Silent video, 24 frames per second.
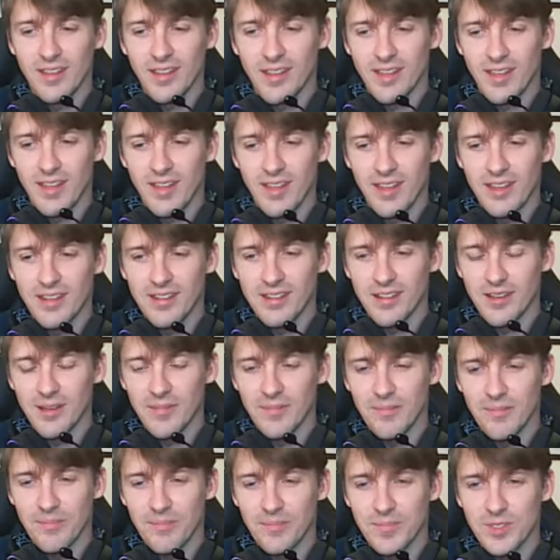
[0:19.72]
and
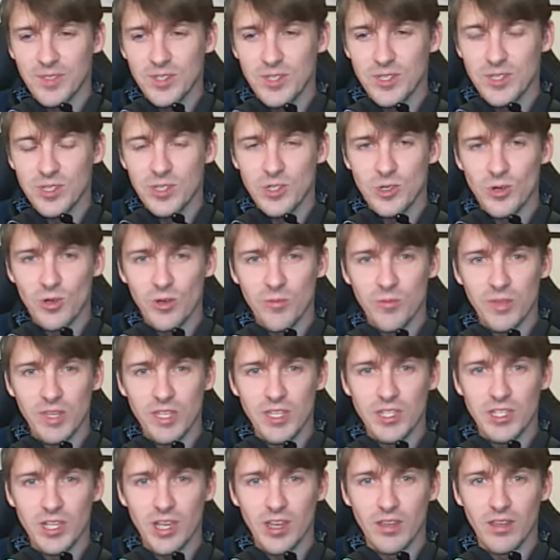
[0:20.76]
um, just join with
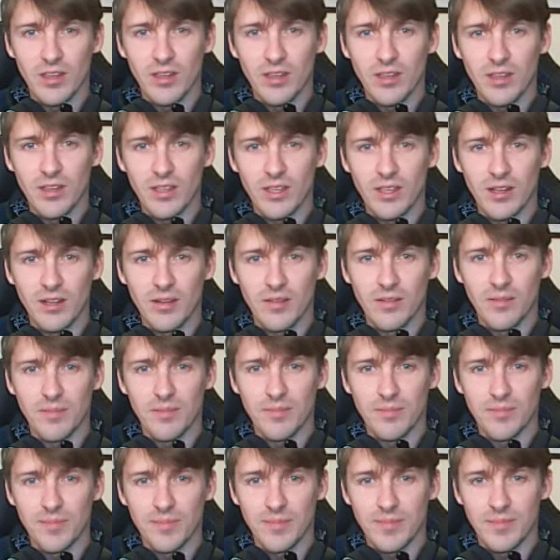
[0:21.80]
each other in
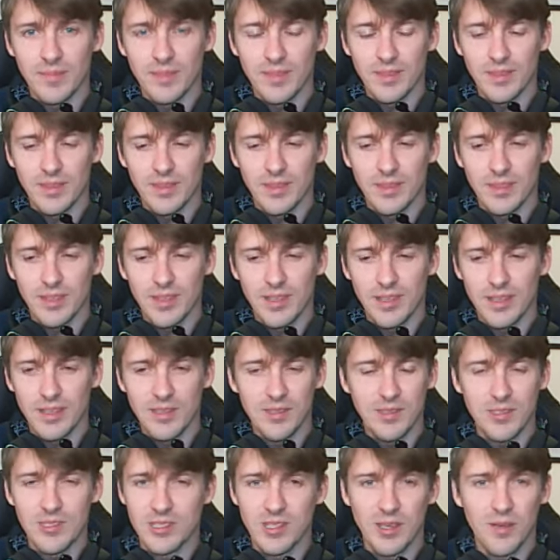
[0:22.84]
in
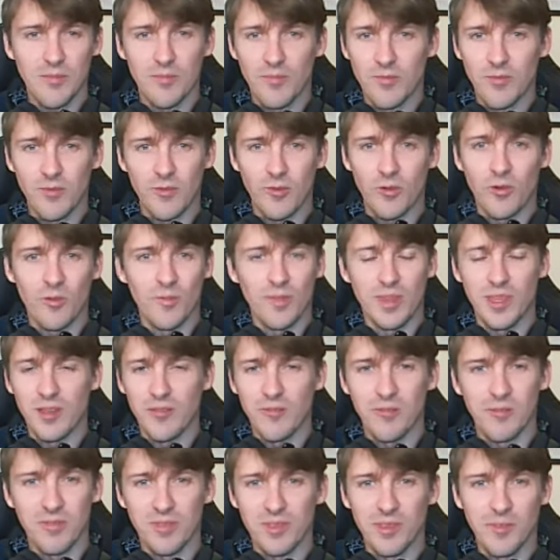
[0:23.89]
some form that
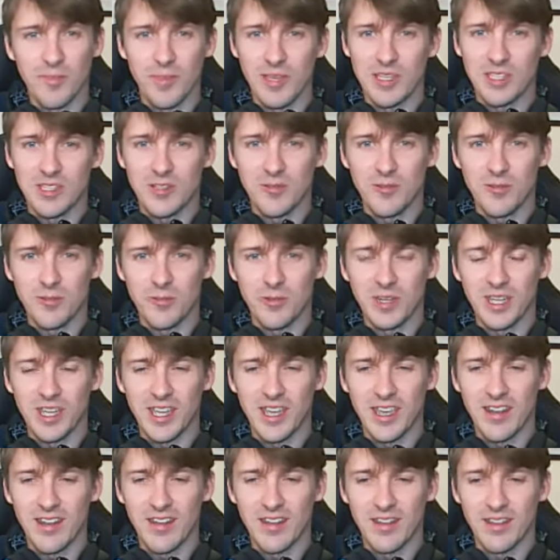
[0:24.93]
the best that we
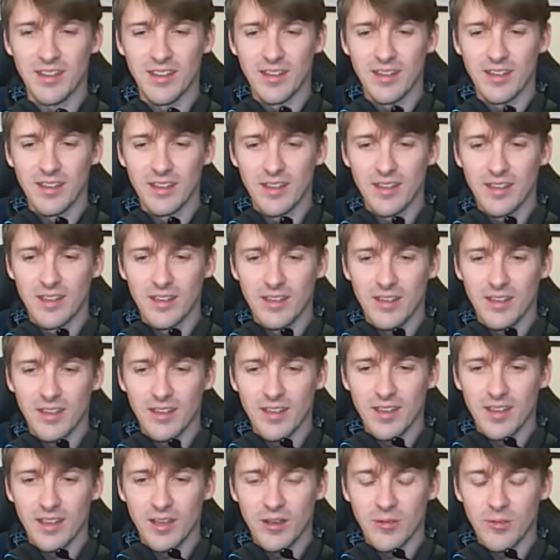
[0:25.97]
can.
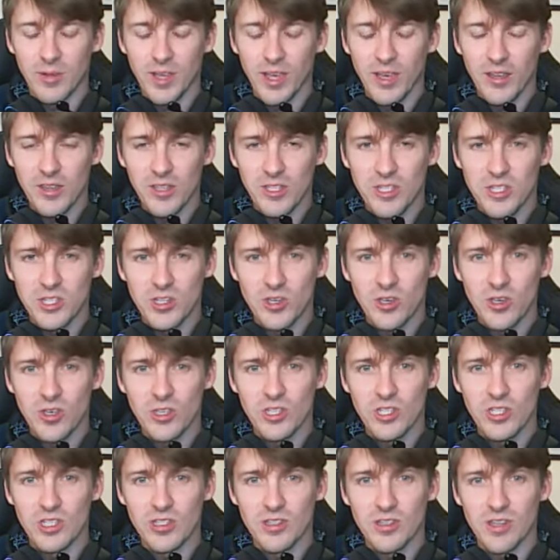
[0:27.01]
Uh, we are the
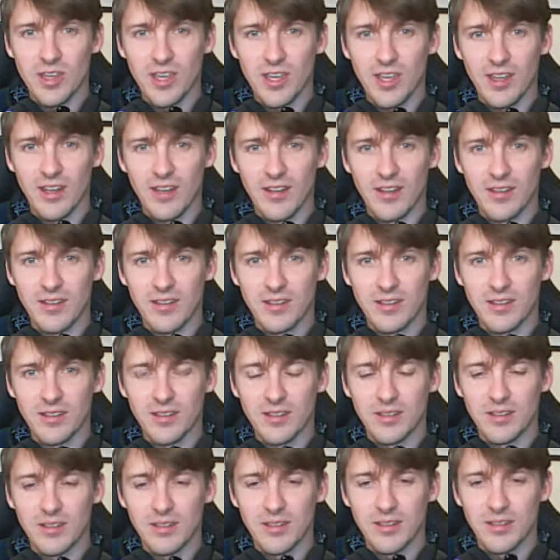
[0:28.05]
church and
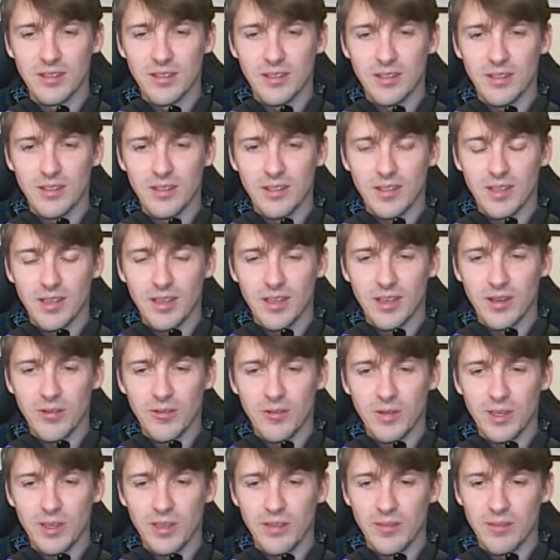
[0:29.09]
uh,
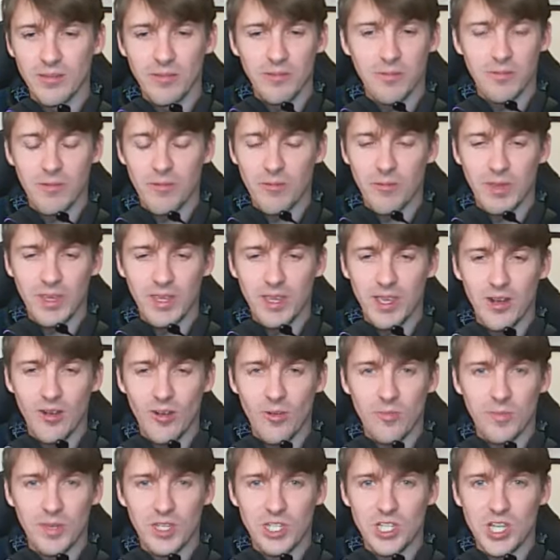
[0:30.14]
we we
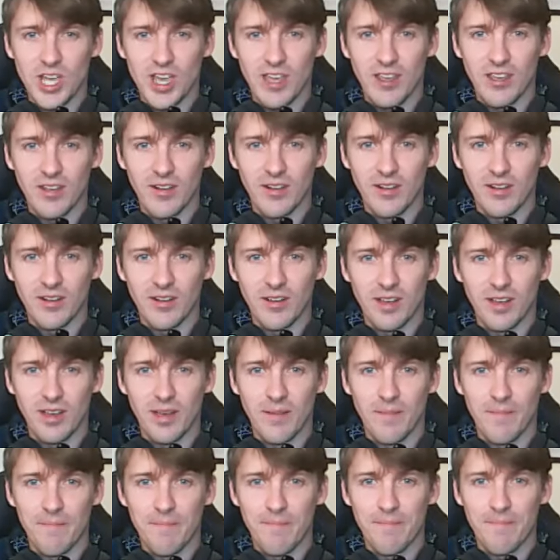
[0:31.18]
cannot be shaken.
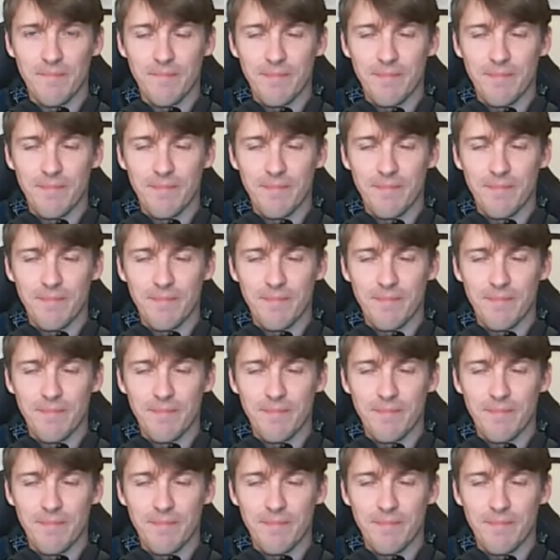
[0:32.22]
Um,